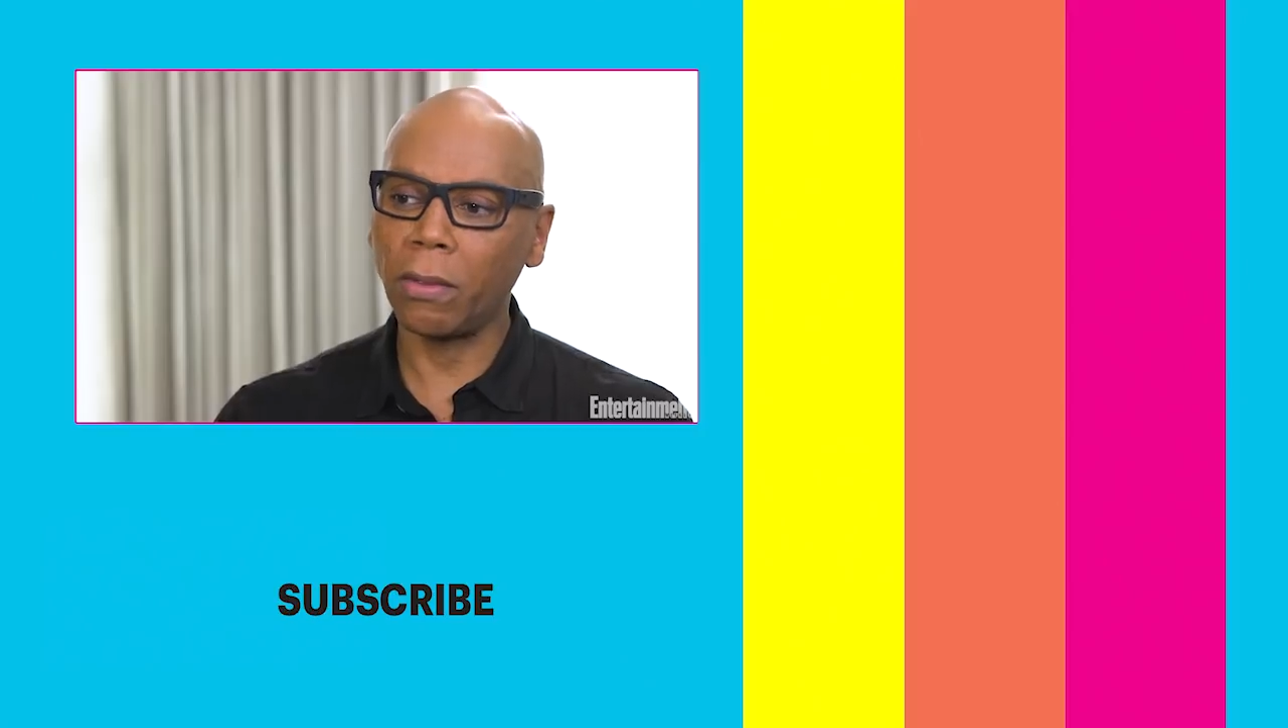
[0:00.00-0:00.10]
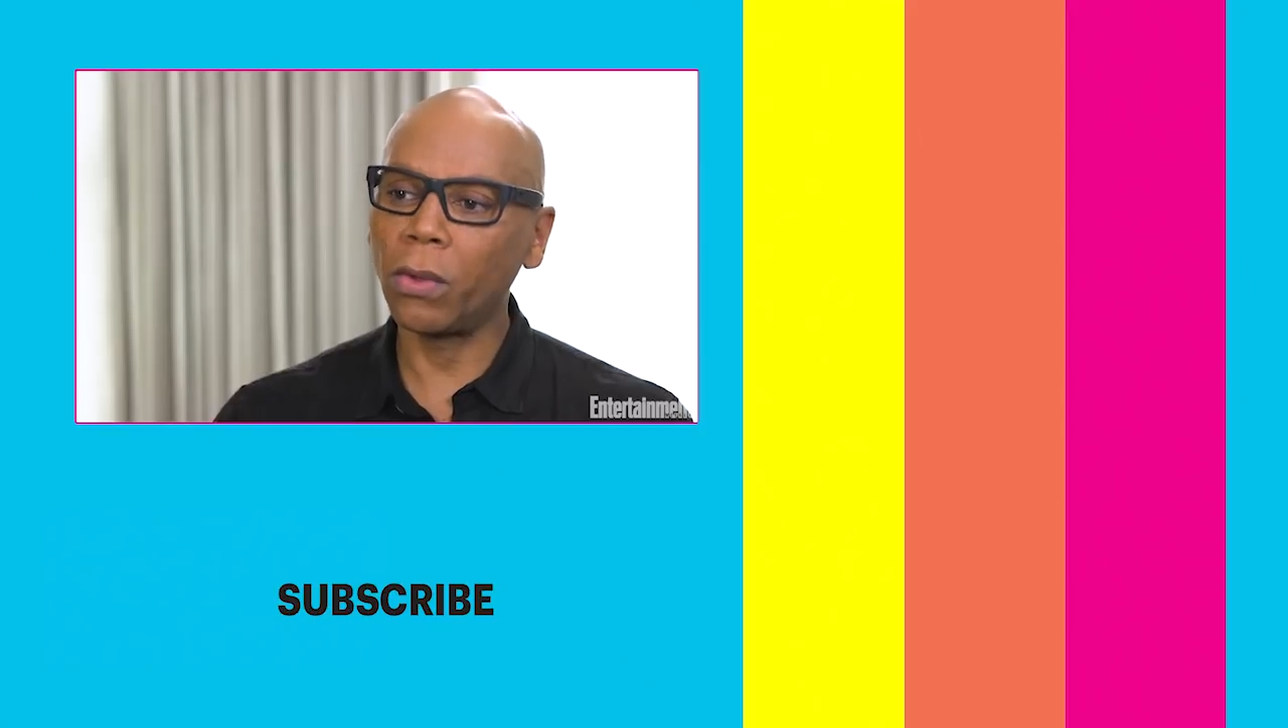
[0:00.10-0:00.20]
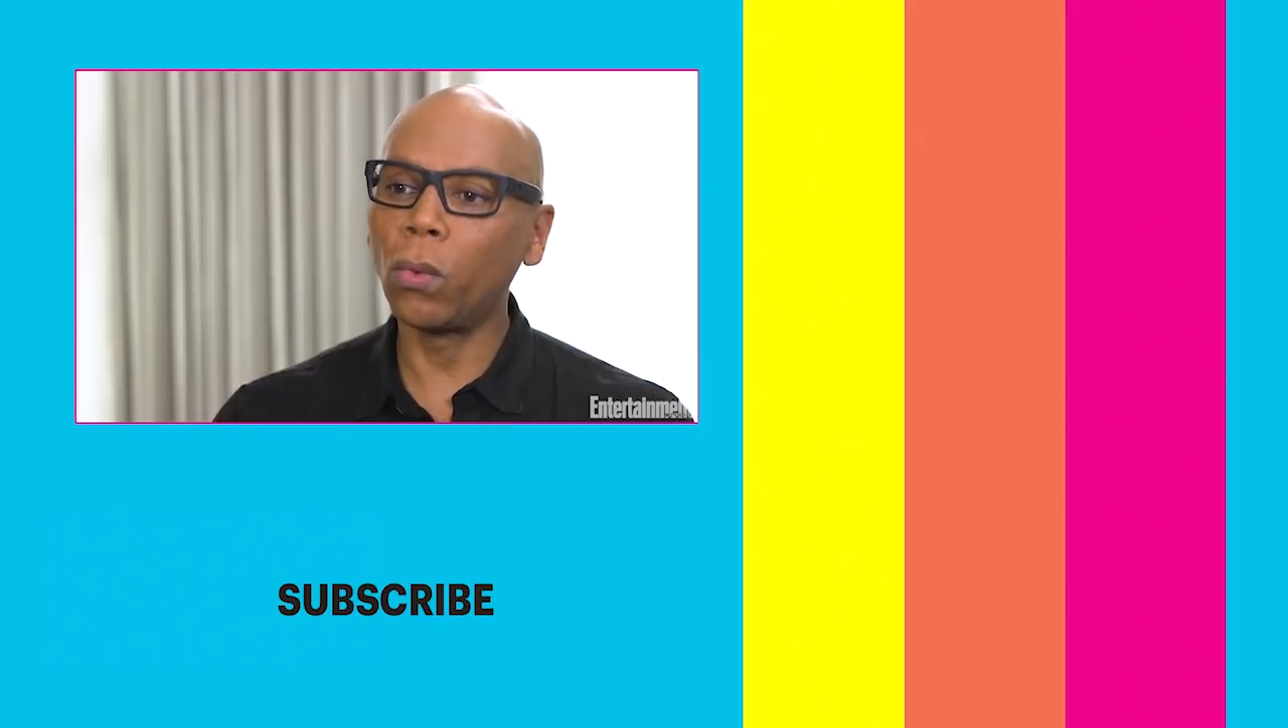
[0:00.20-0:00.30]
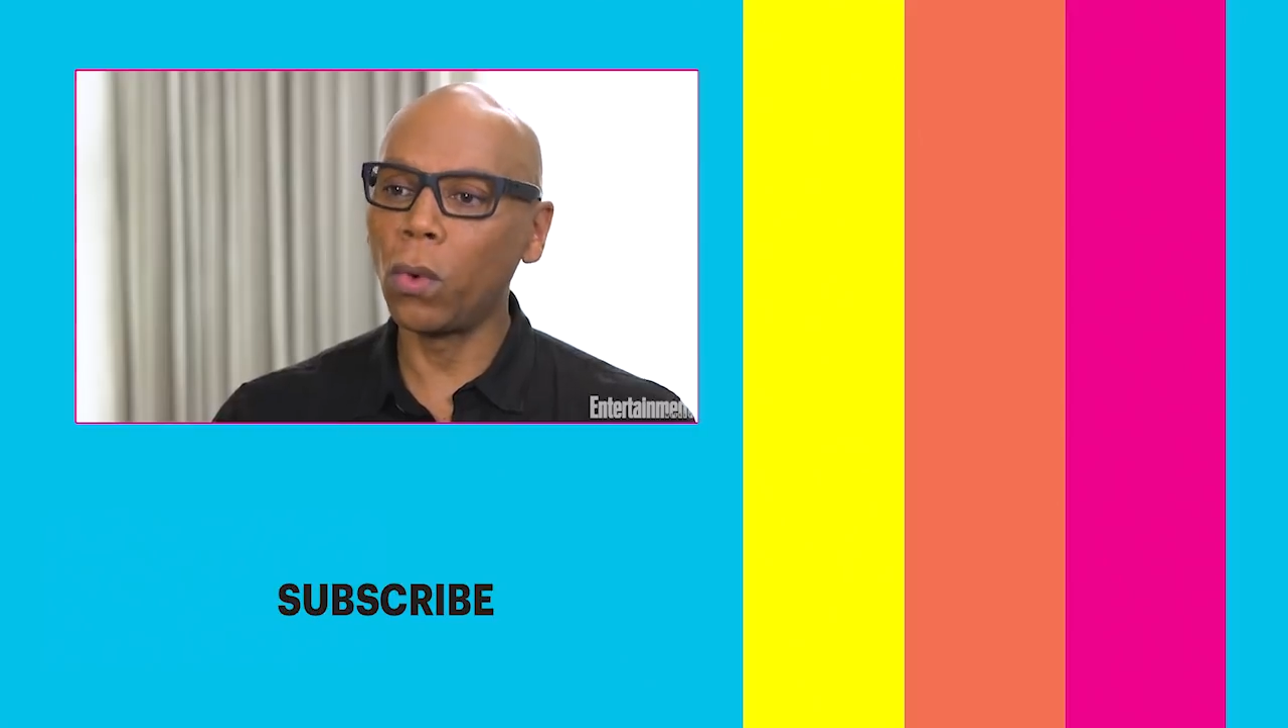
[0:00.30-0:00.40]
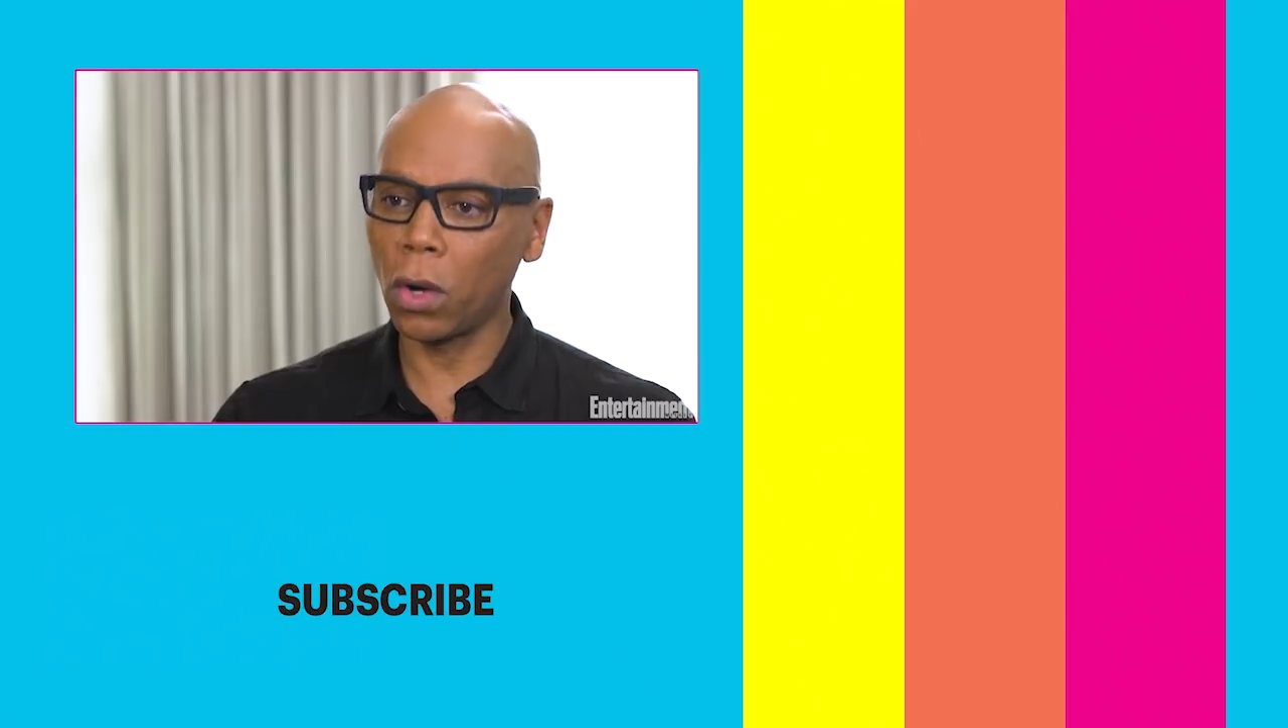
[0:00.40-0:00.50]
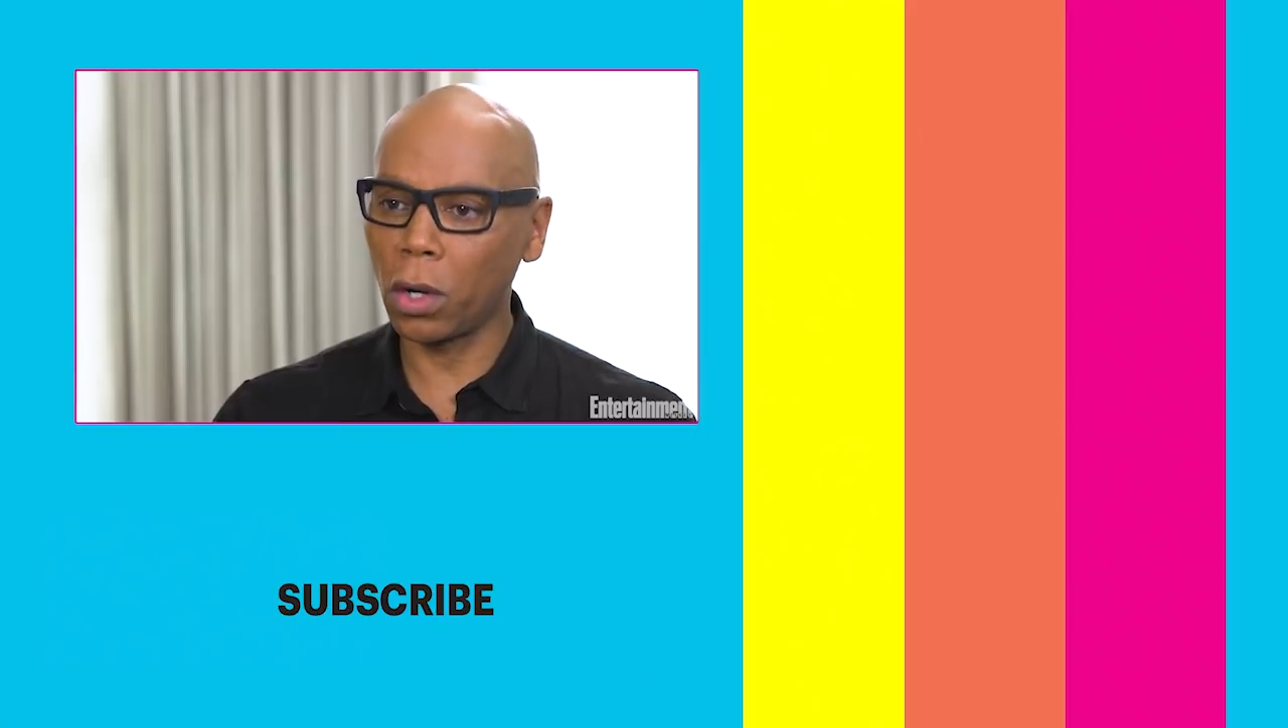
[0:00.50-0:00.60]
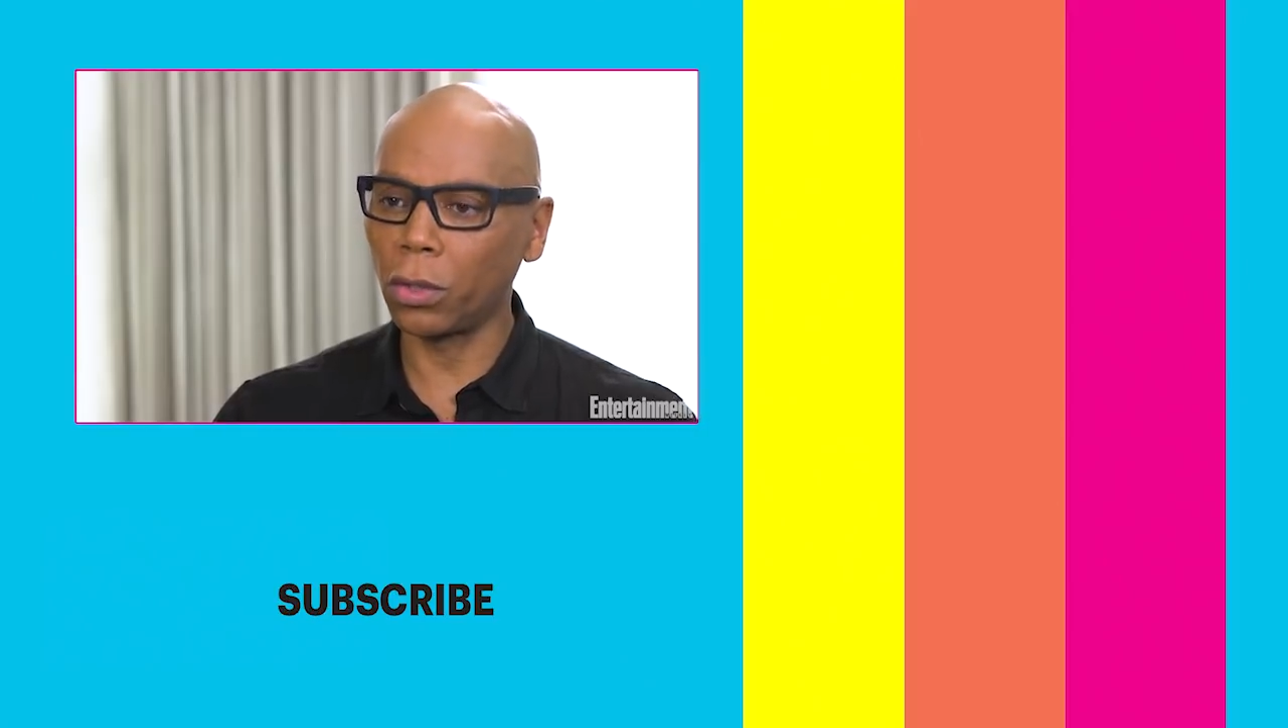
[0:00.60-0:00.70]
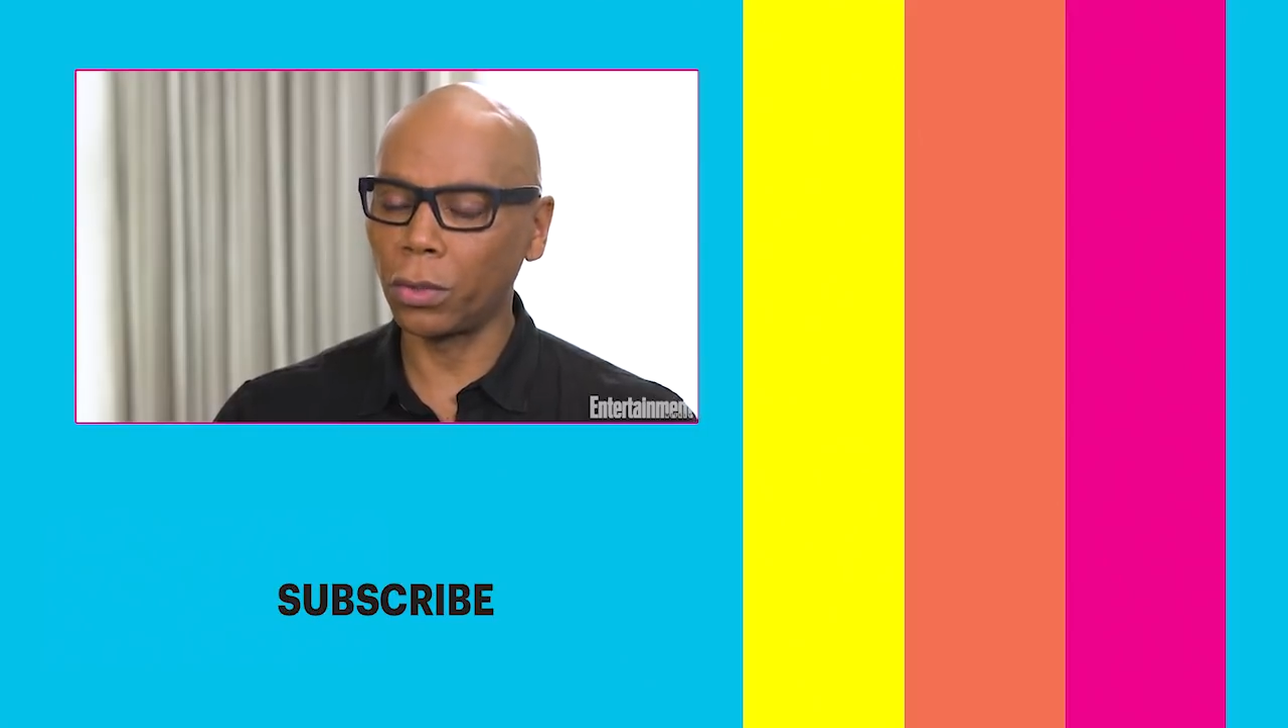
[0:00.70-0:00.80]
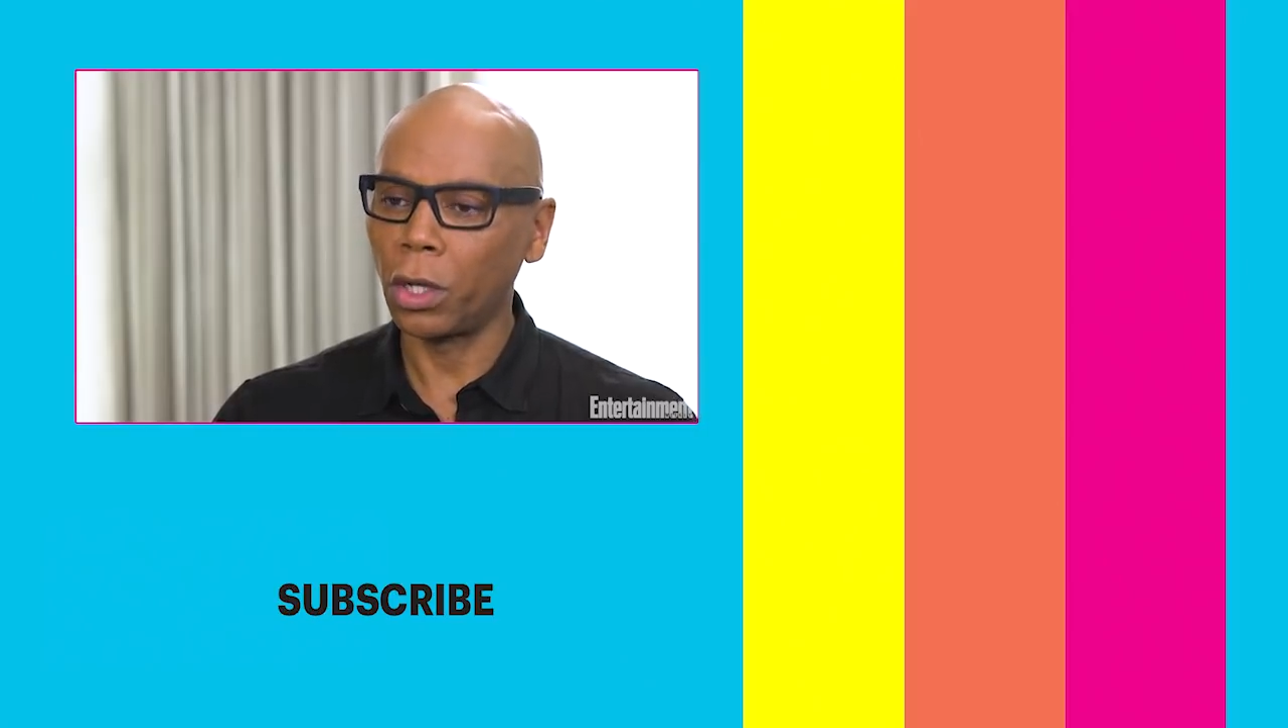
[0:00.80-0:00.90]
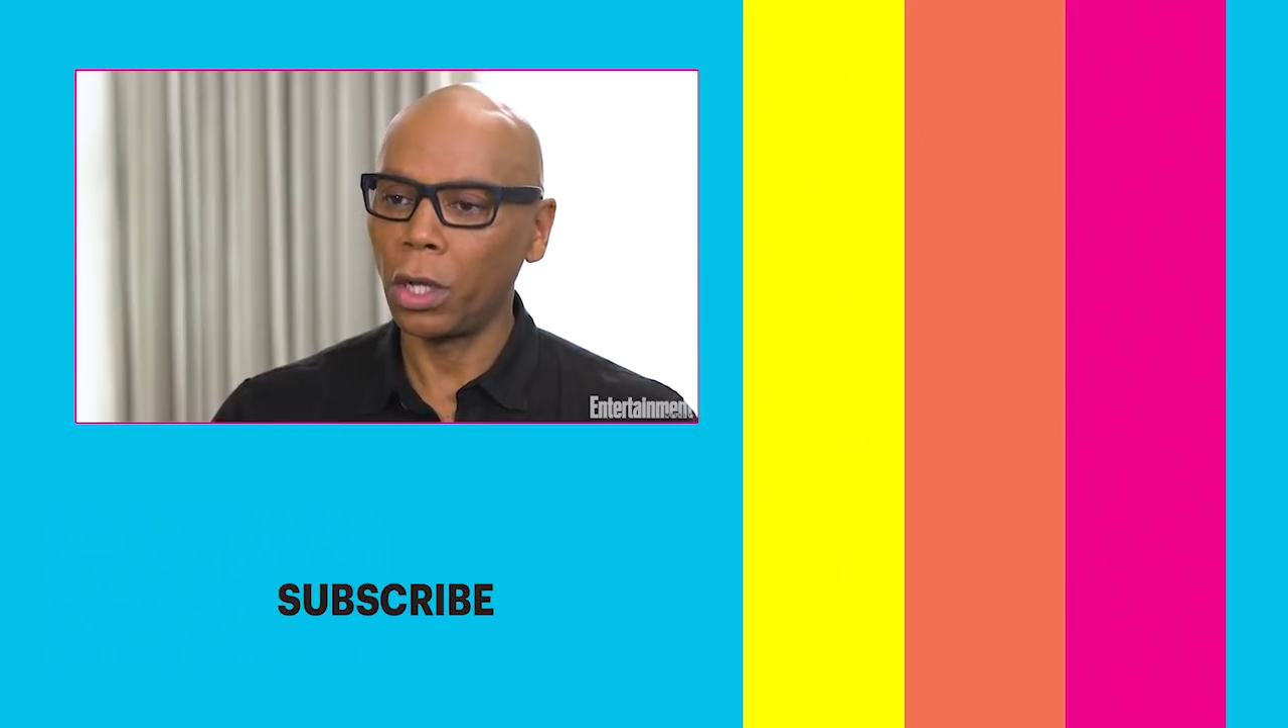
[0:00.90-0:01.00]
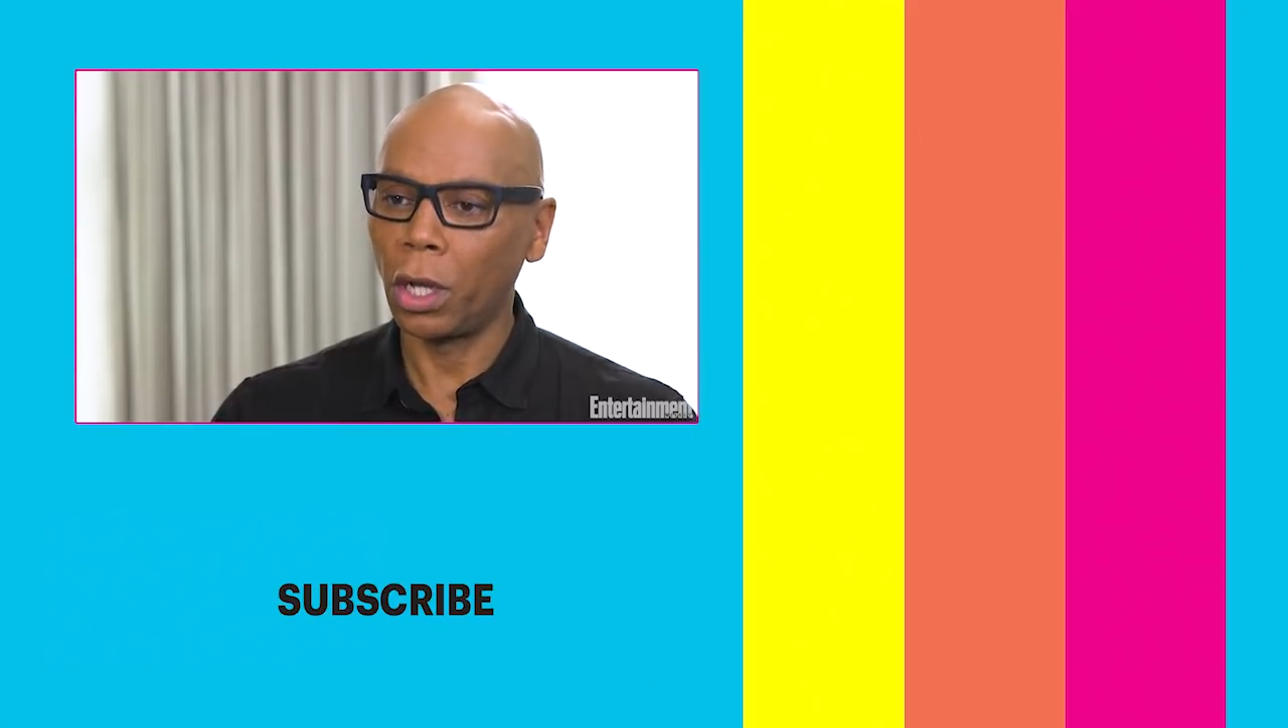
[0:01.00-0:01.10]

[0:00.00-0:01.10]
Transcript: the world